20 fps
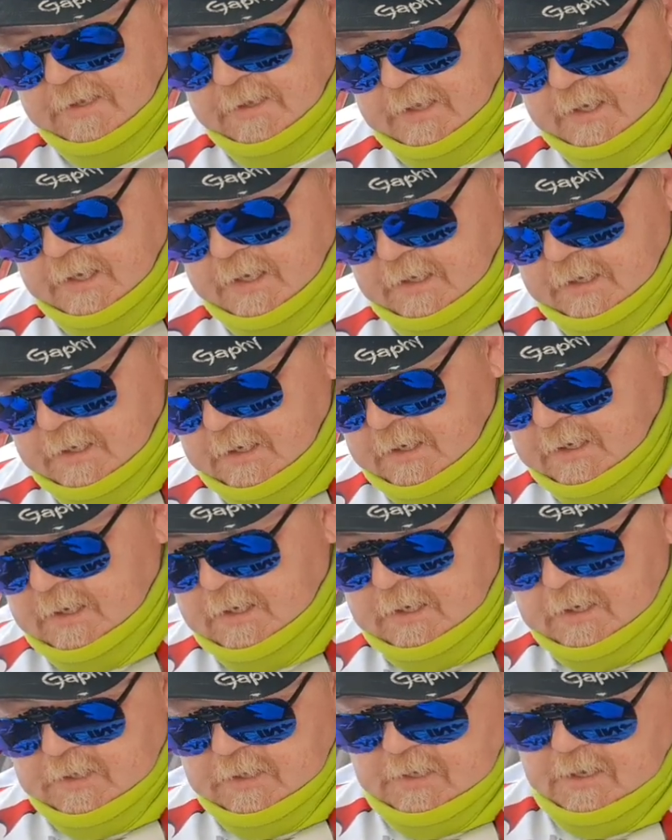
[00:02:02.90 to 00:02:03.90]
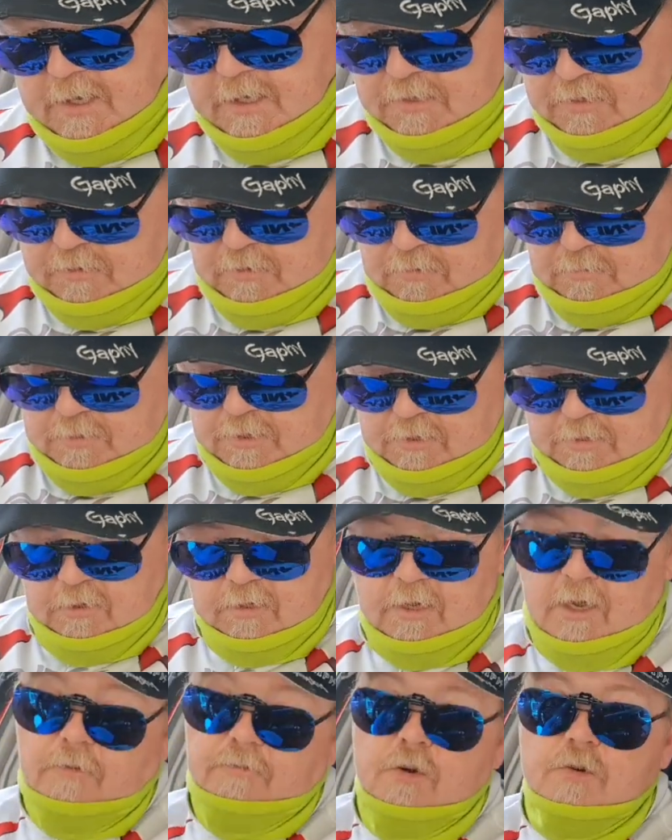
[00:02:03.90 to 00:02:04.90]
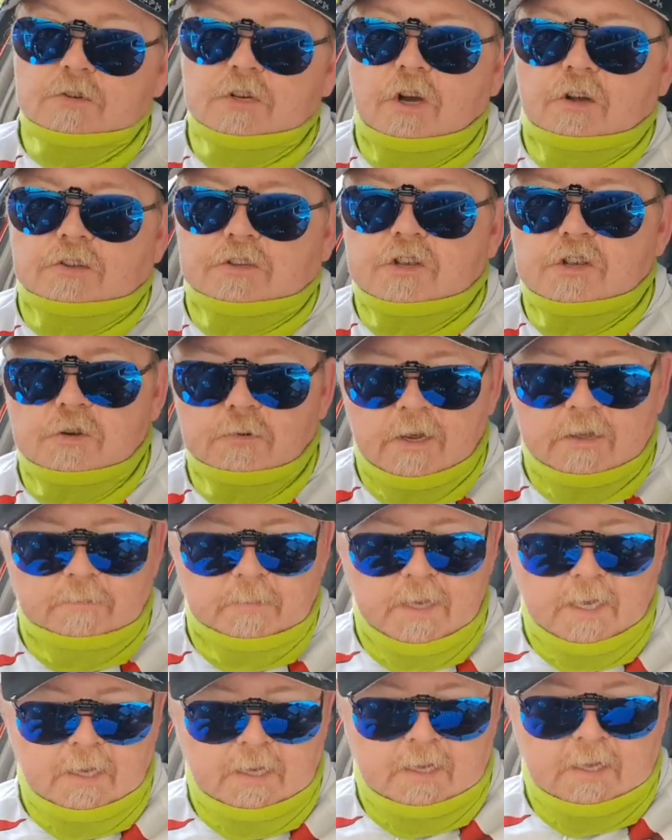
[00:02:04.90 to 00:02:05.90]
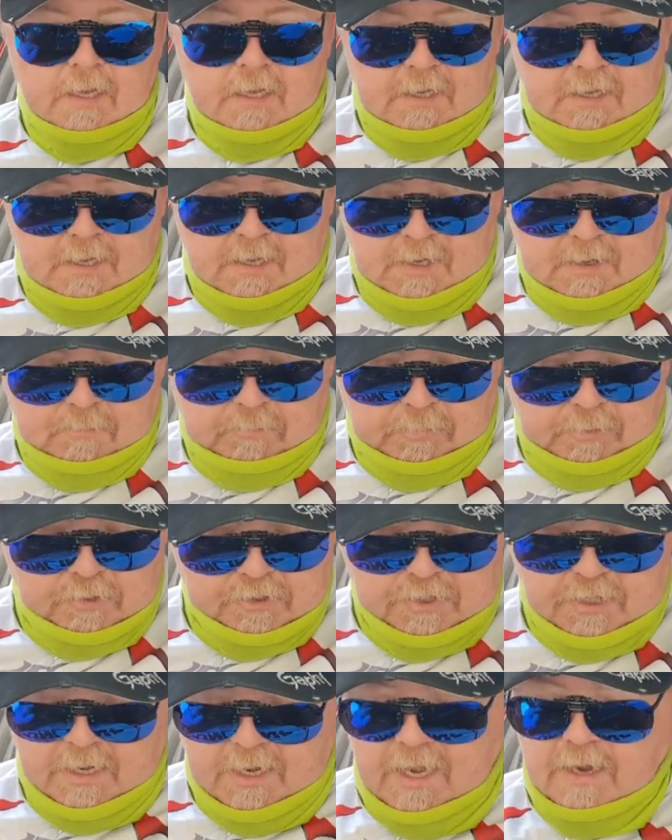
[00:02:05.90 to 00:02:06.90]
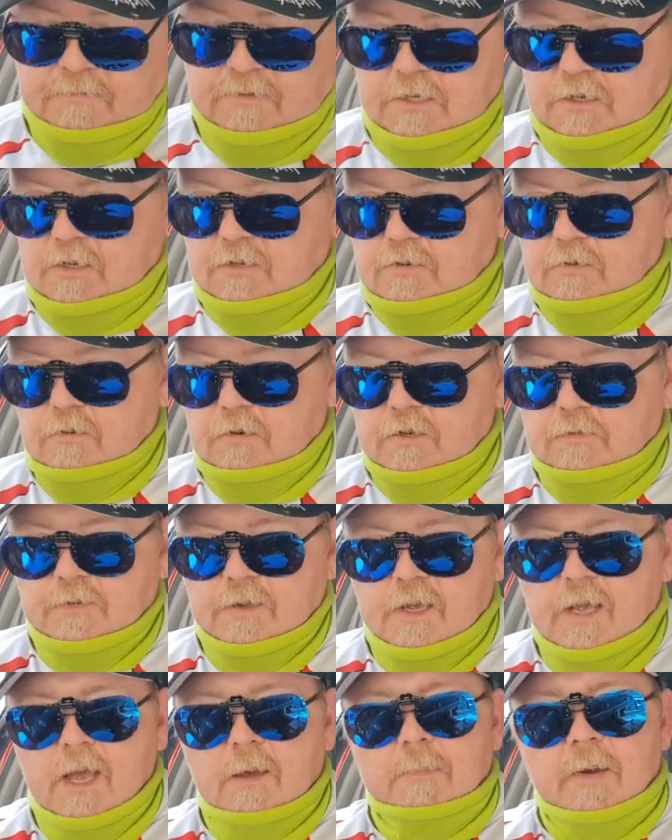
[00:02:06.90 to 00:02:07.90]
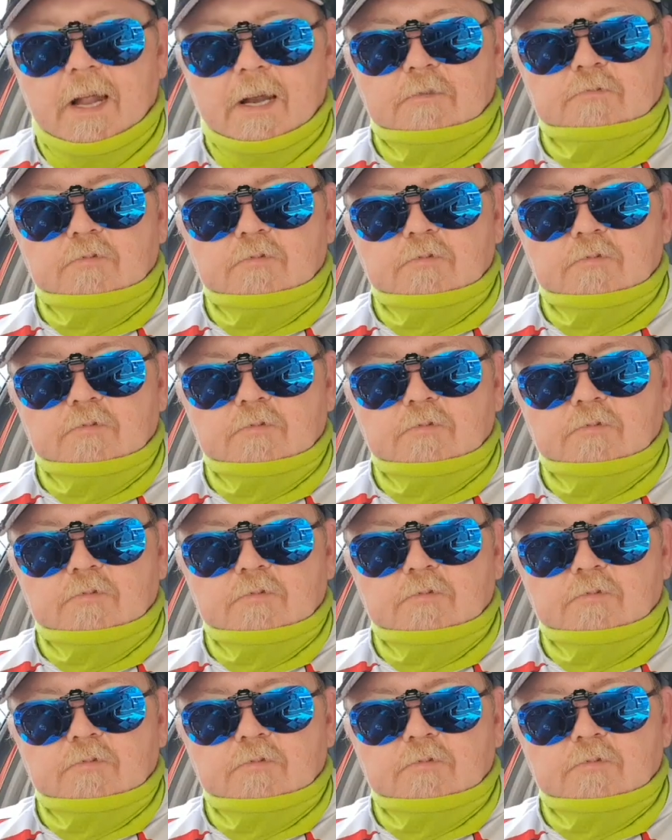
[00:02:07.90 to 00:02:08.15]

in there, so that's always good. I've always got 2 with me, plus it gives you a sort of a better